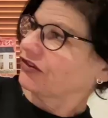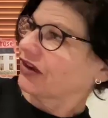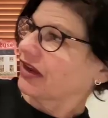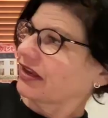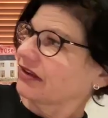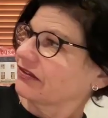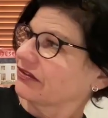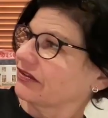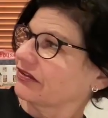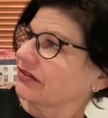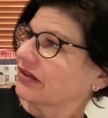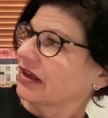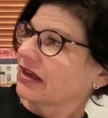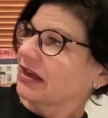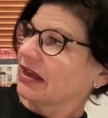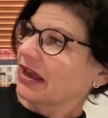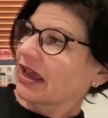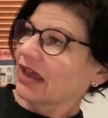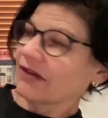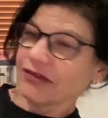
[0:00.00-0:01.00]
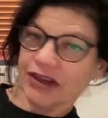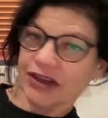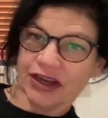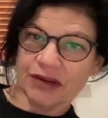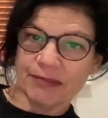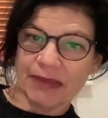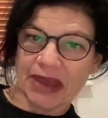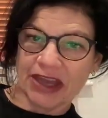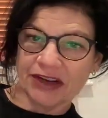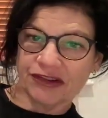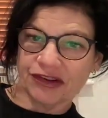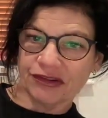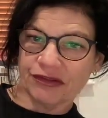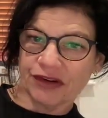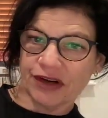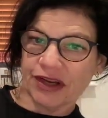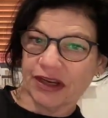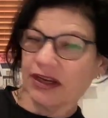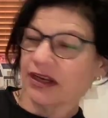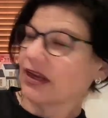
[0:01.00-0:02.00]
chess, having an
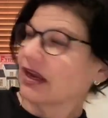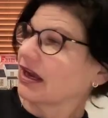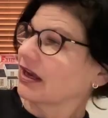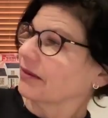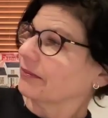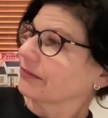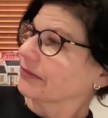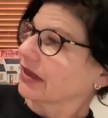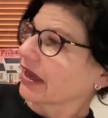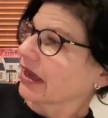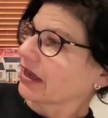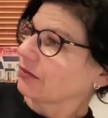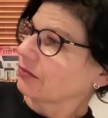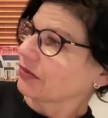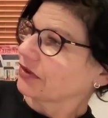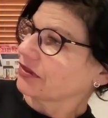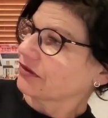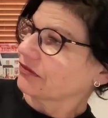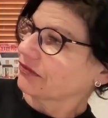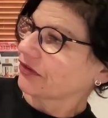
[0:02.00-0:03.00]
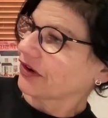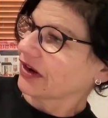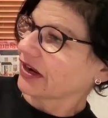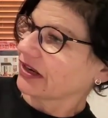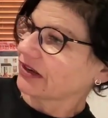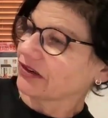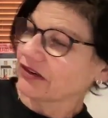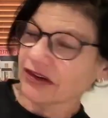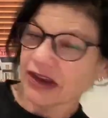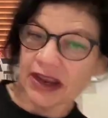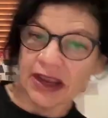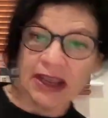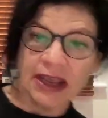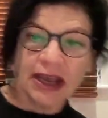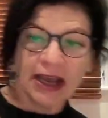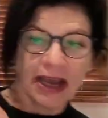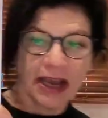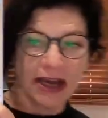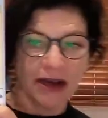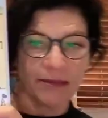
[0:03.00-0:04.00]
imaginary game with a friend.
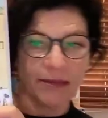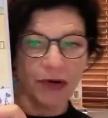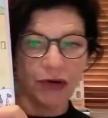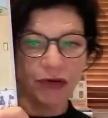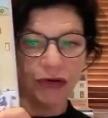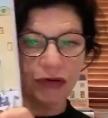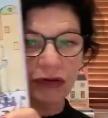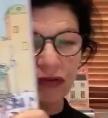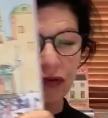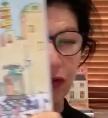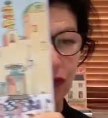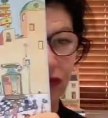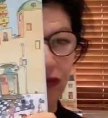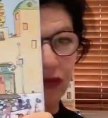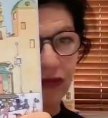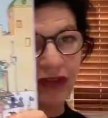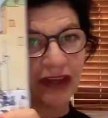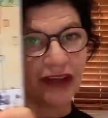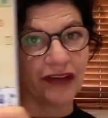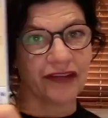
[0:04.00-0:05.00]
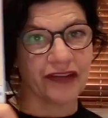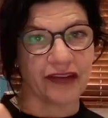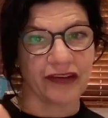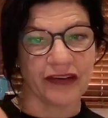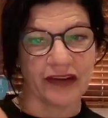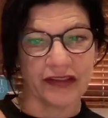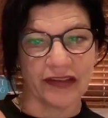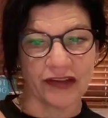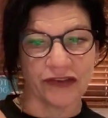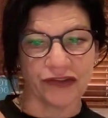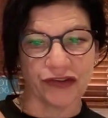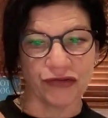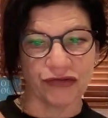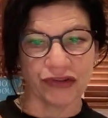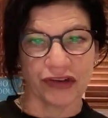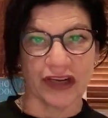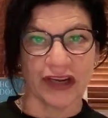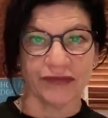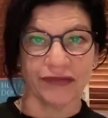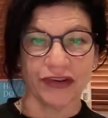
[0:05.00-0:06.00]
All sorts of things that
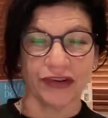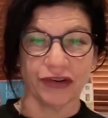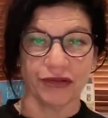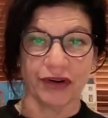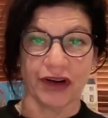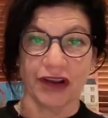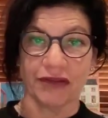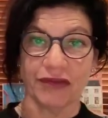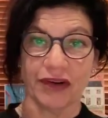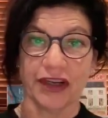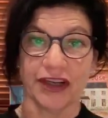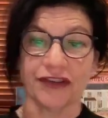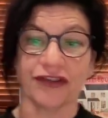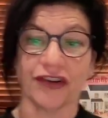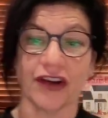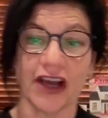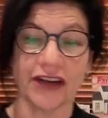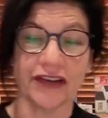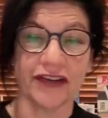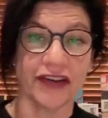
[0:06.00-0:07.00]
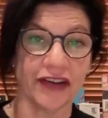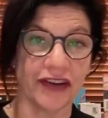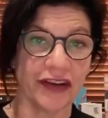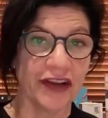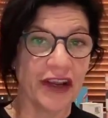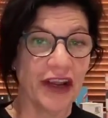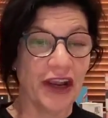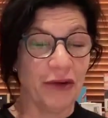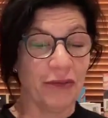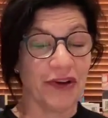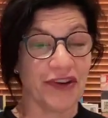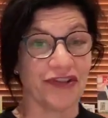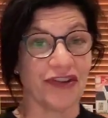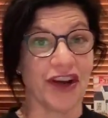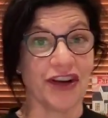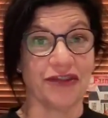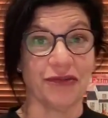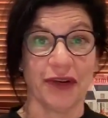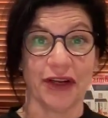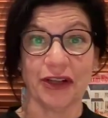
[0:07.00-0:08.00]
children love to do. And we tried
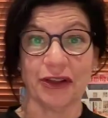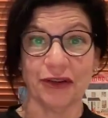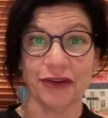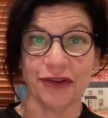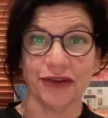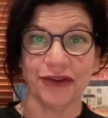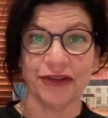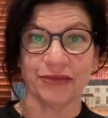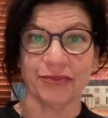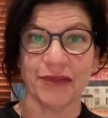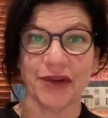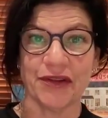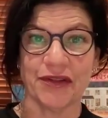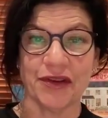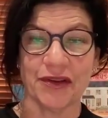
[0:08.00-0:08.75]
to include